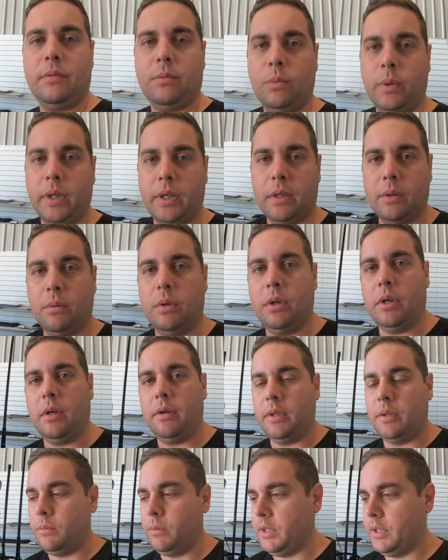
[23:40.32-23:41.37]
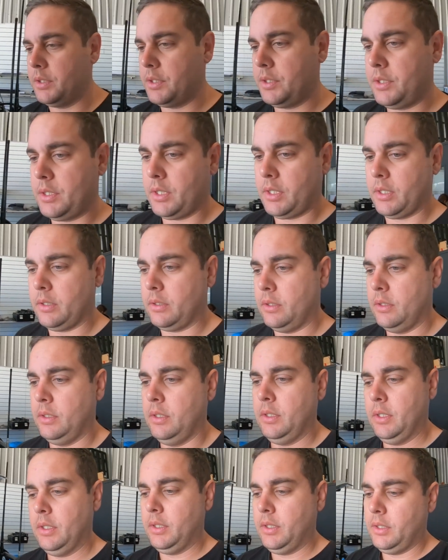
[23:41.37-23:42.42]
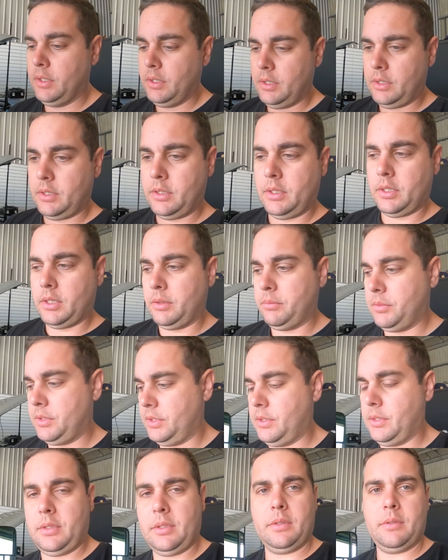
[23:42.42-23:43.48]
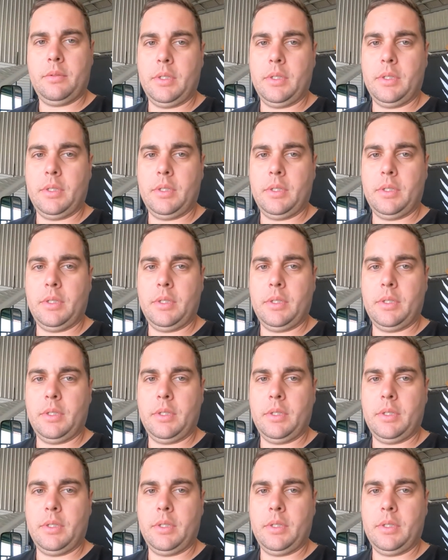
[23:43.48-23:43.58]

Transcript: we're going to wire in a winch, so I'm just